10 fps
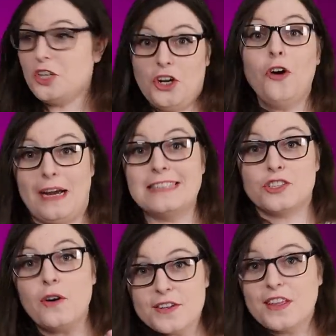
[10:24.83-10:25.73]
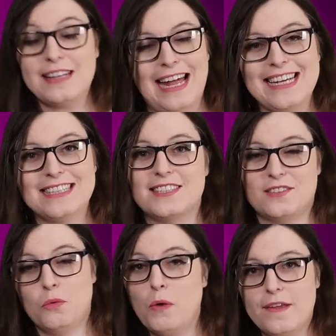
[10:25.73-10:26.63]
you know, enjoy the
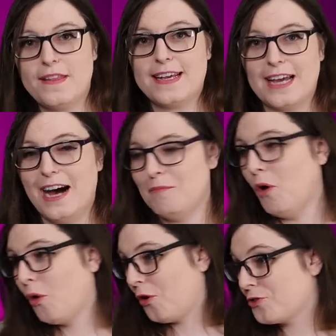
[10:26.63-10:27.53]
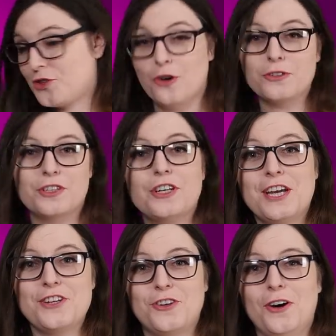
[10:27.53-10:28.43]
likes when they come, or don't
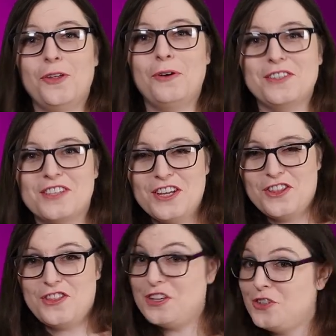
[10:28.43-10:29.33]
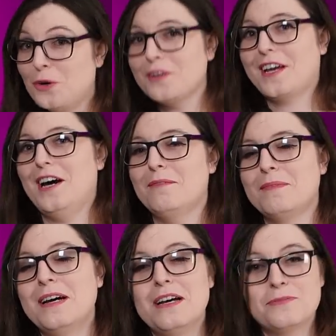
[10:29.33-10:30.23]
enjoy the ones that don't
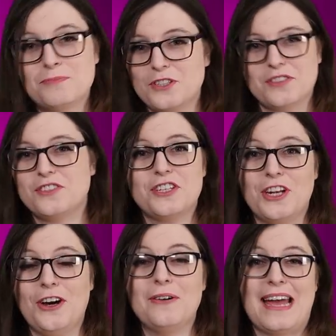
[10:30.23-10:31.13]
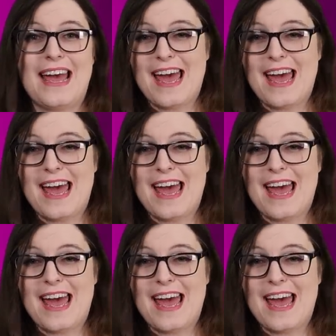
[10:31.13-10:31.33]
come. Just, you know,